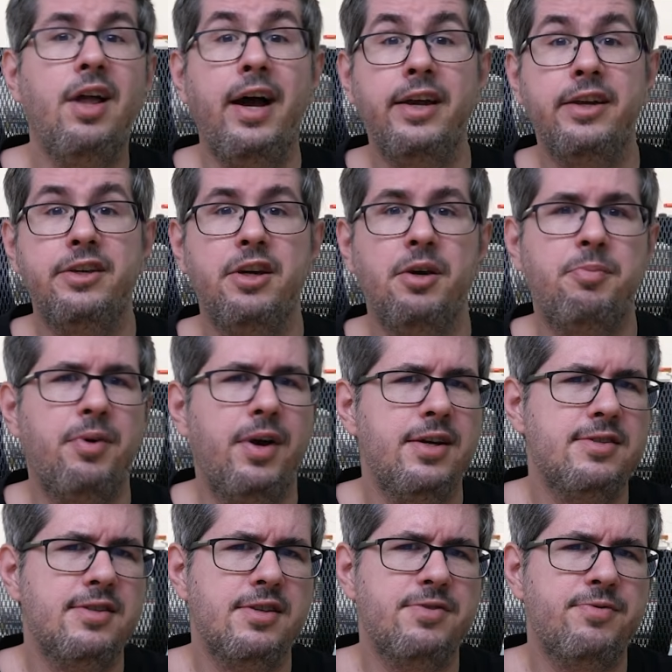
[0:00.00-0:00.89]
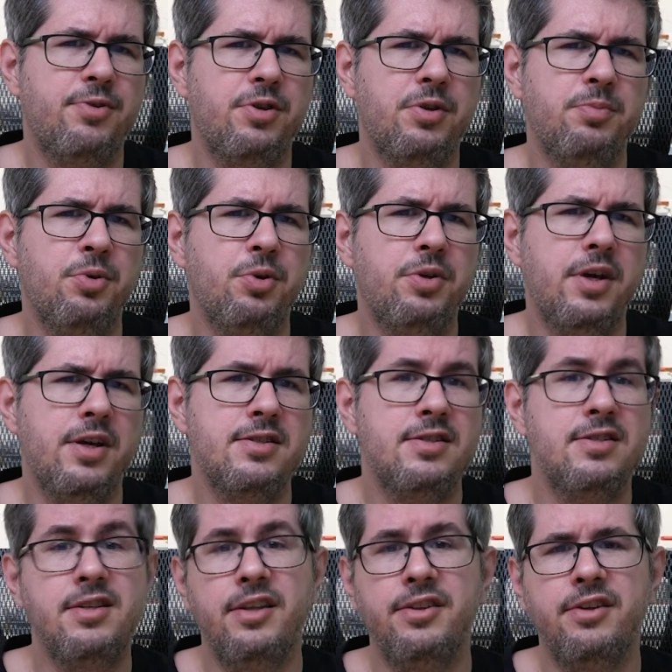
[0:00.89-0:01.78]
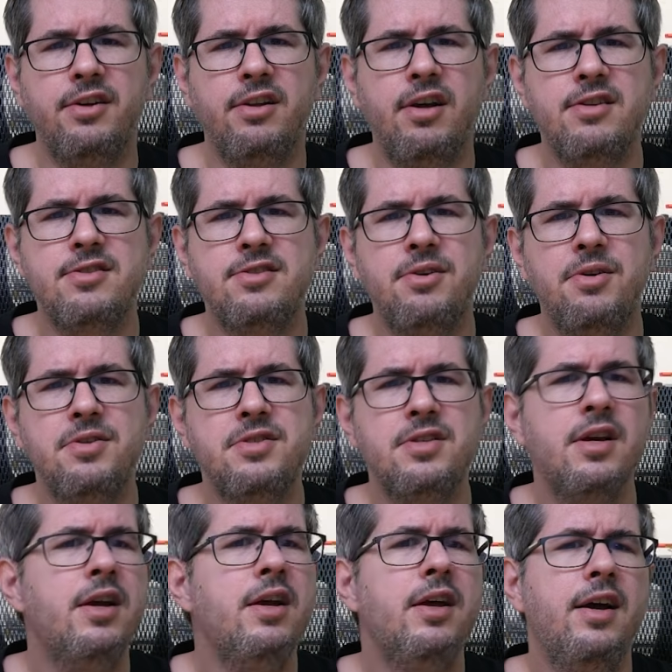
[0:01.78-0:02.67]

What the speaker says: IKEA prices for the bookcases and the glass doors.